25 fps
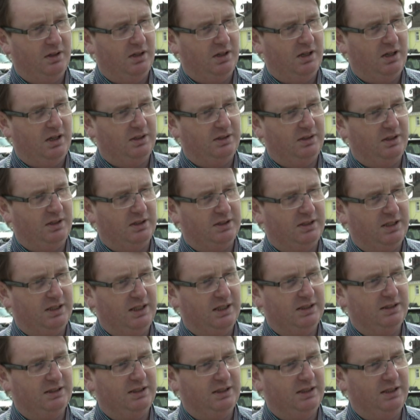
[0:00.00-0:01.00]
And at the
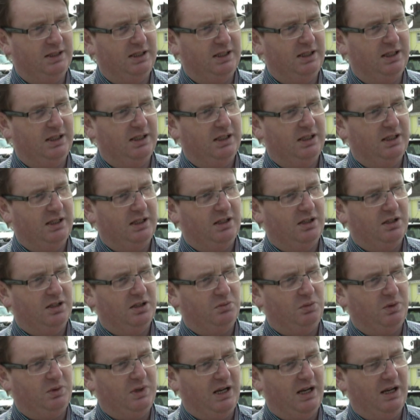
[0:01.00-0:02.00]
end of the day,
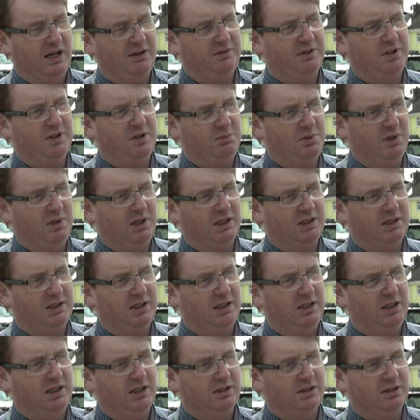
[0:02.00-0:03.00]
we have the
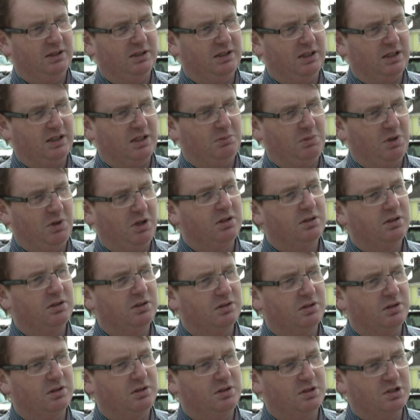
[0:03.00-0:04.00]
ability to take them out
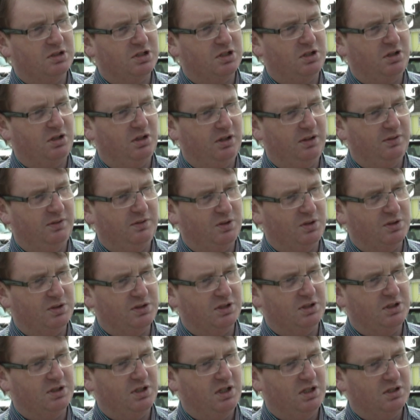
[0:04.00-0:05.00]
through the security
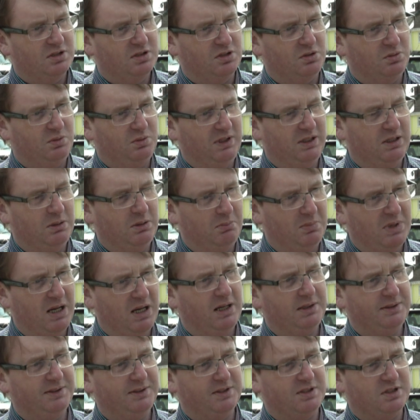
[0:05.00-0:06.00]
forces. So we
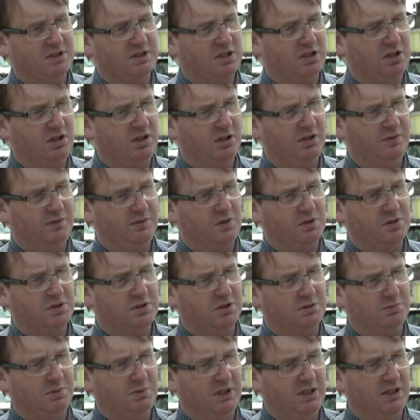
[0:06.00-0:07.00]
demand that the security
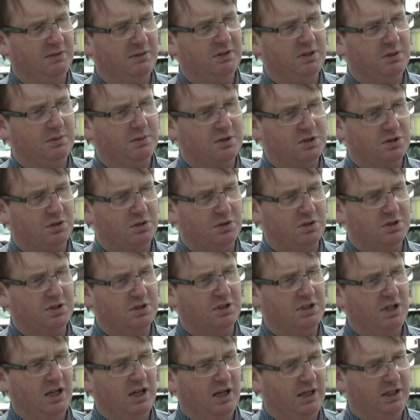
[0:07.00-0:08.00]
forces be given the
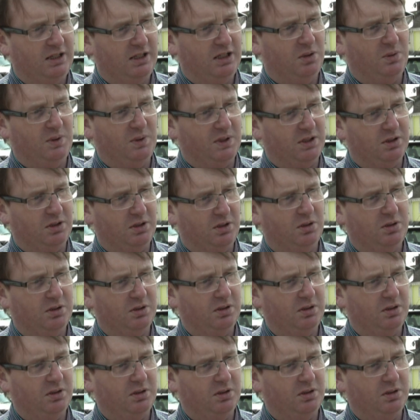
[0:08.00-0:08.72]
resources and they go in and do